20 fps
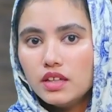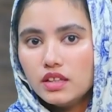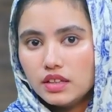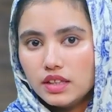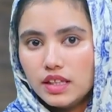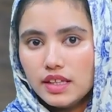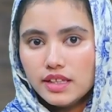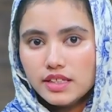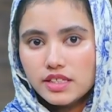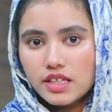
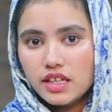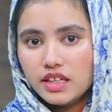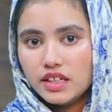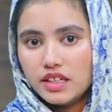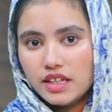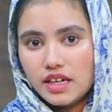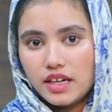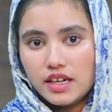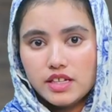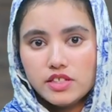These
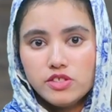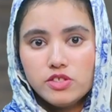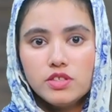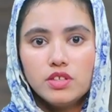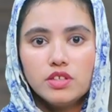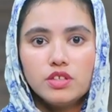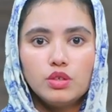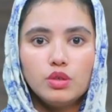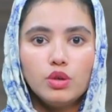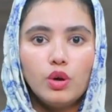areas
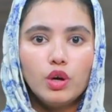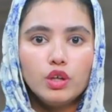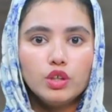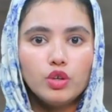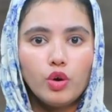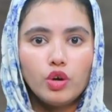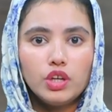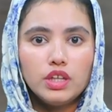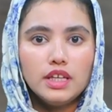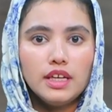not
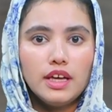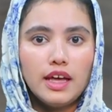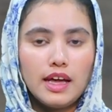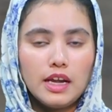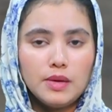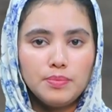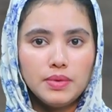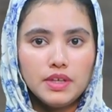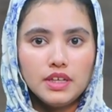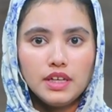only
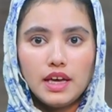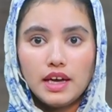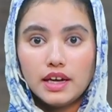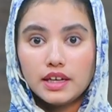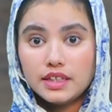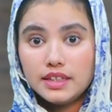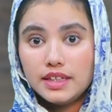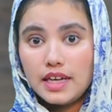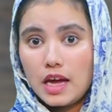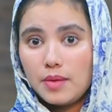help in
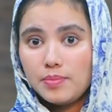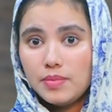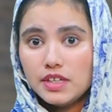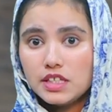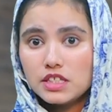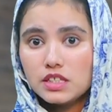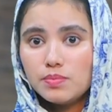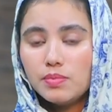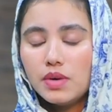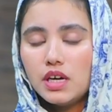
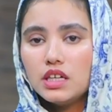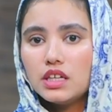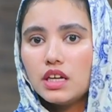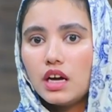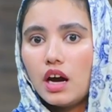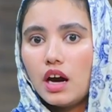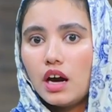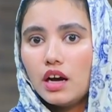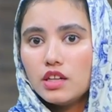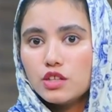academics but
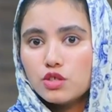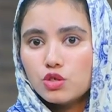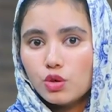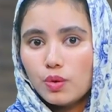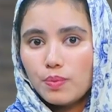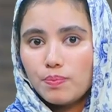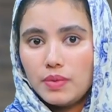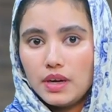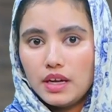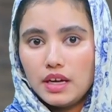
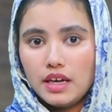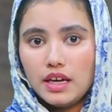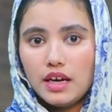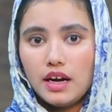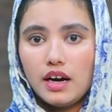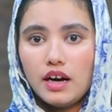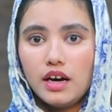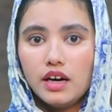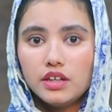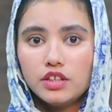also play
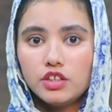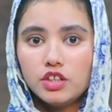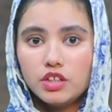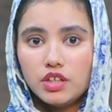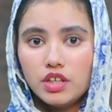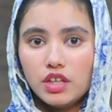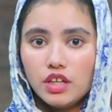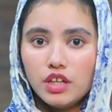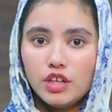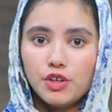a
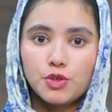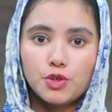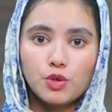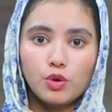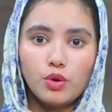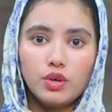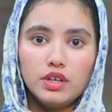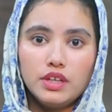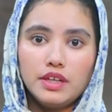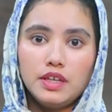key
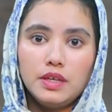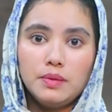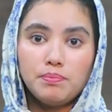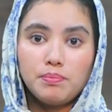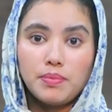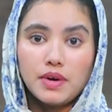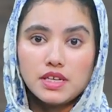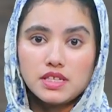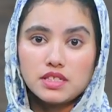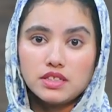role in
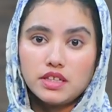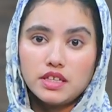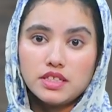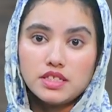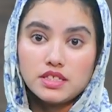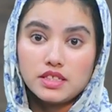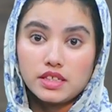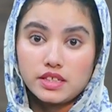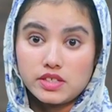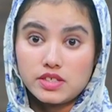personal
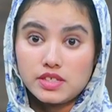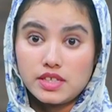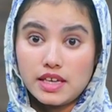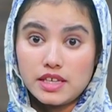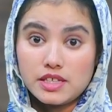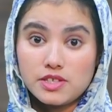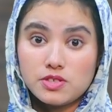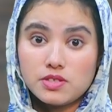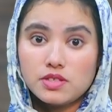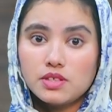
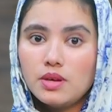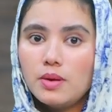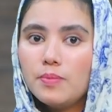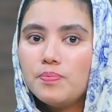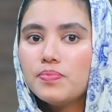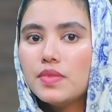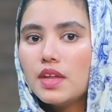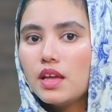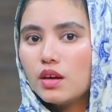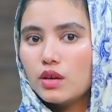success,
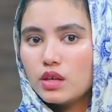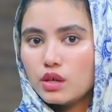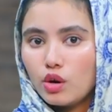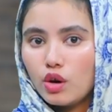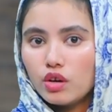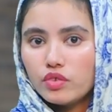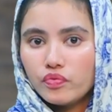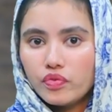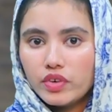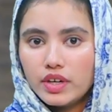
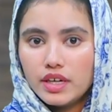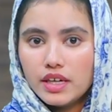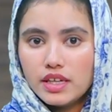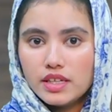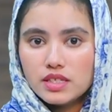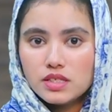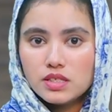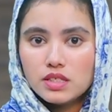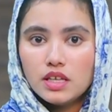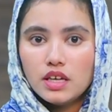
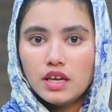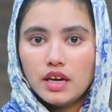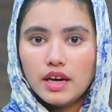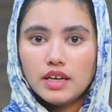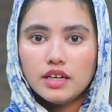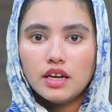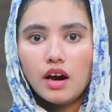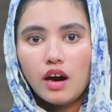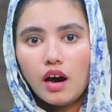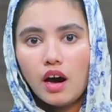confidence,
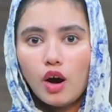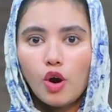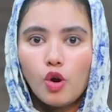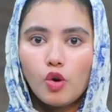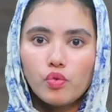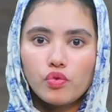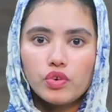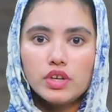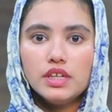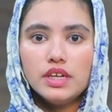and
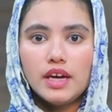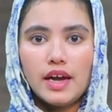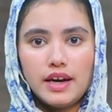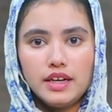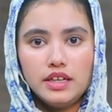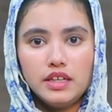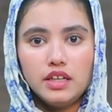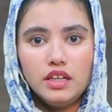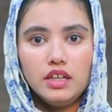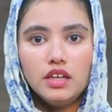how we
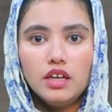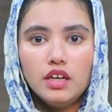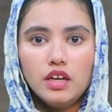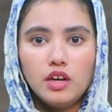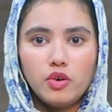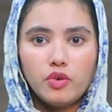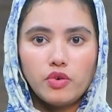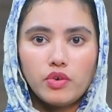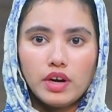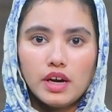handle
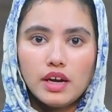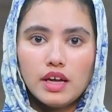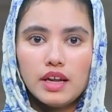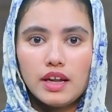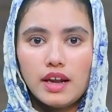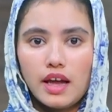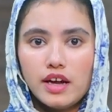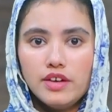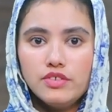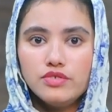real
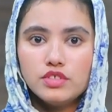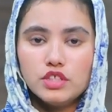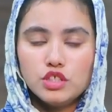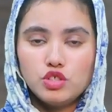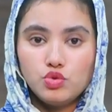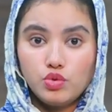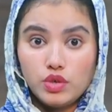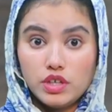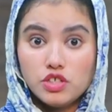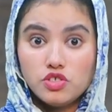life
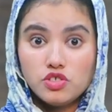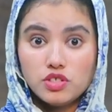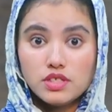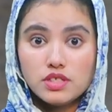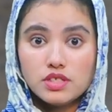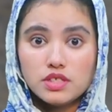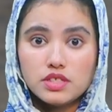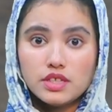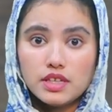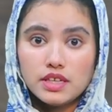
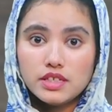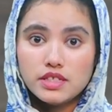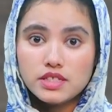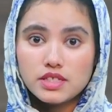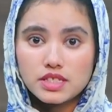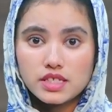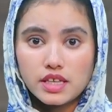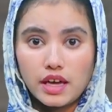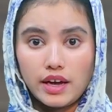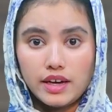situations
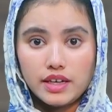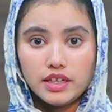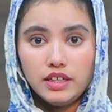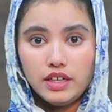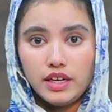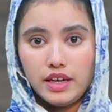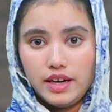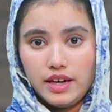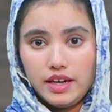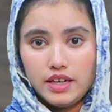
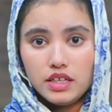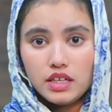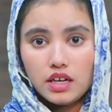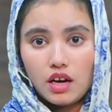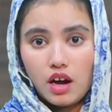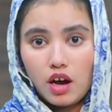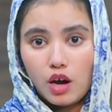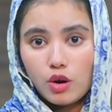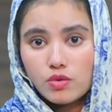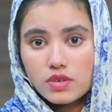inside and
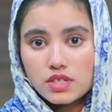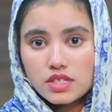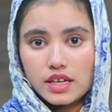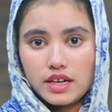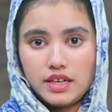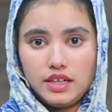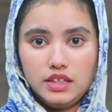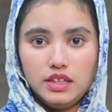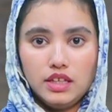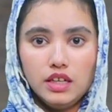
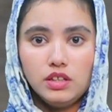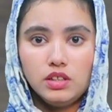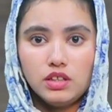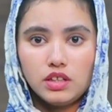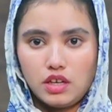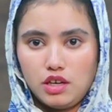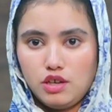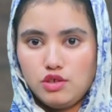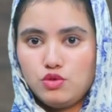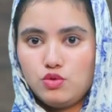outside the
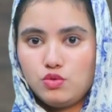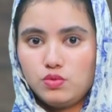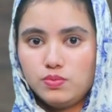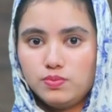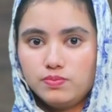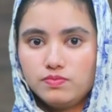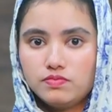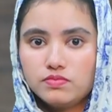classroom.